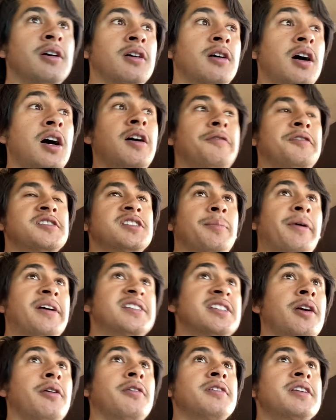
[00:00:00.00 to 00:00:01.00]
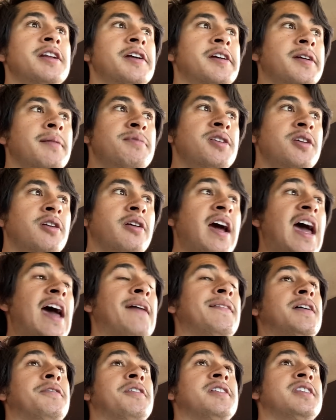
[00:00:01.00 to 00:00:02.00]
office supplies. I don't need a computer. I have
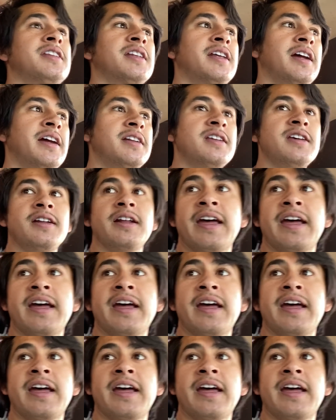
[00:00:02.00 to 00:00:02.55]
everything that I need.